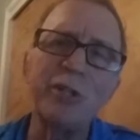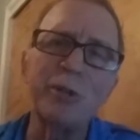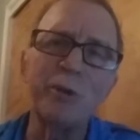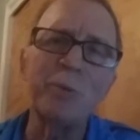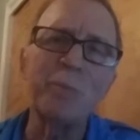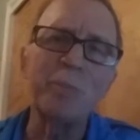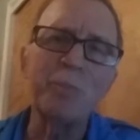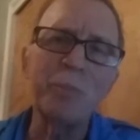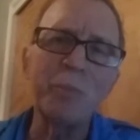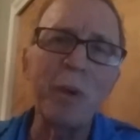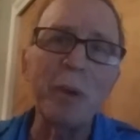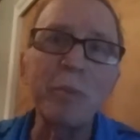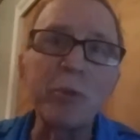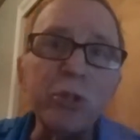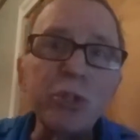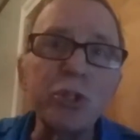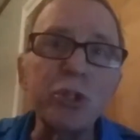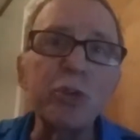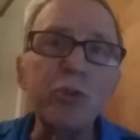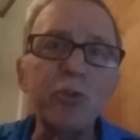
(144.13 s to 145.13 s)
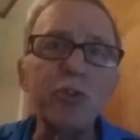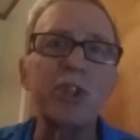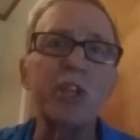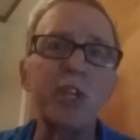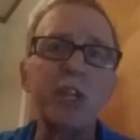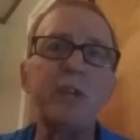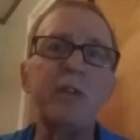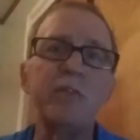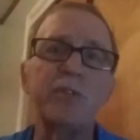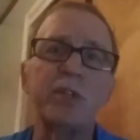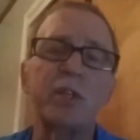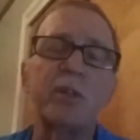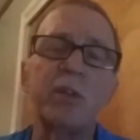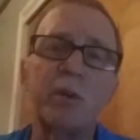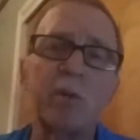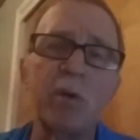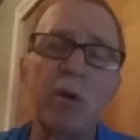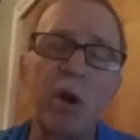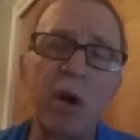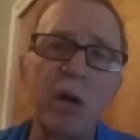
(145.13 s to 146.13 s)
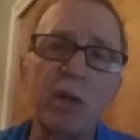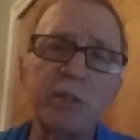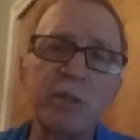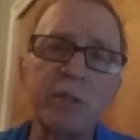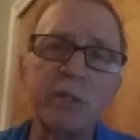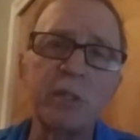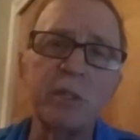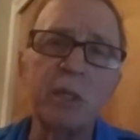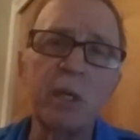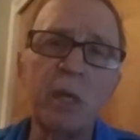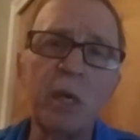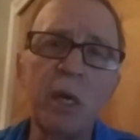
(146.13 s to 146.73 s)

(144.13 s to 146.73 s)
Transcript: you," remember the two thieves on the cross?